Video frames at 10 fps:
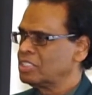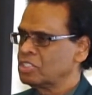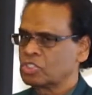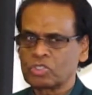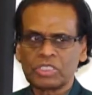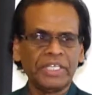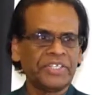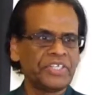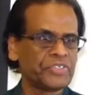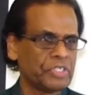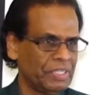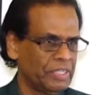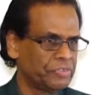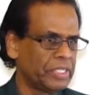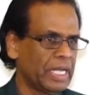Societies, whether
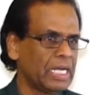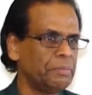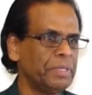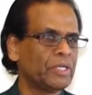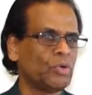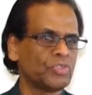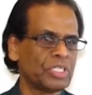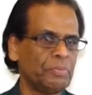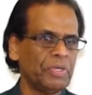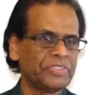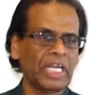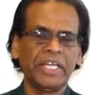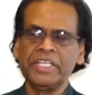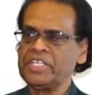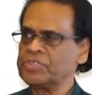it's an Arabic or some
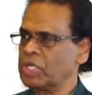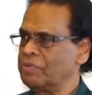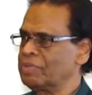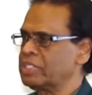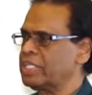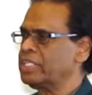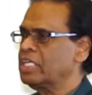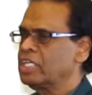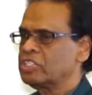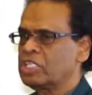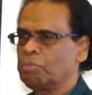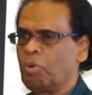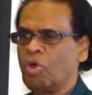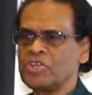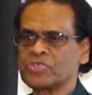Chinese or everything, the
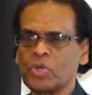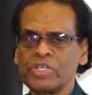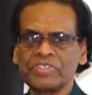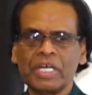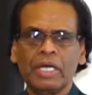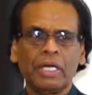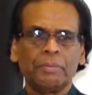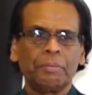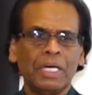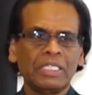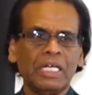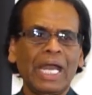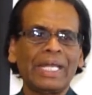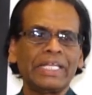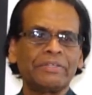boys, so it's a mother
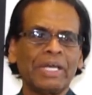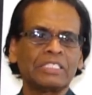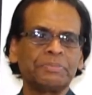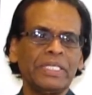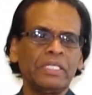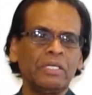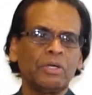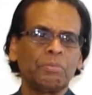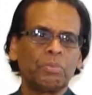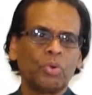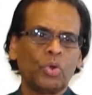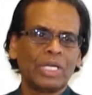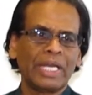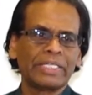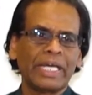and it has been brought
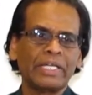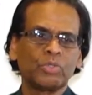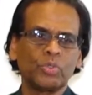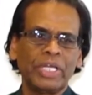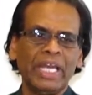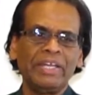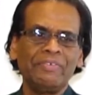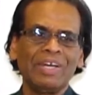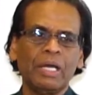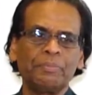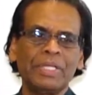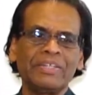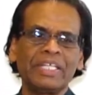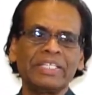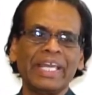like that. So they develop, they
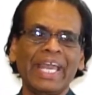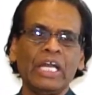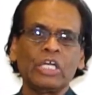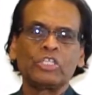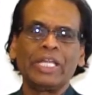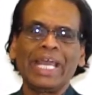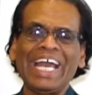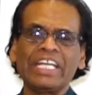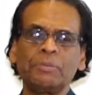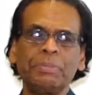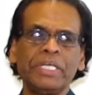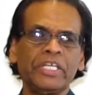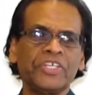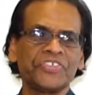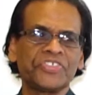think they had to be
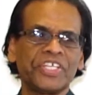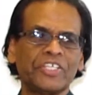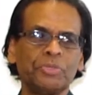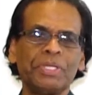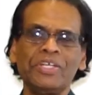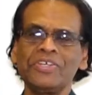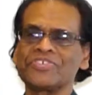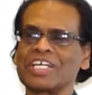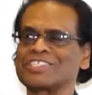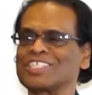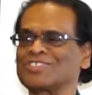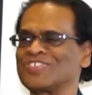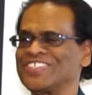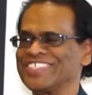egoistic to be successful.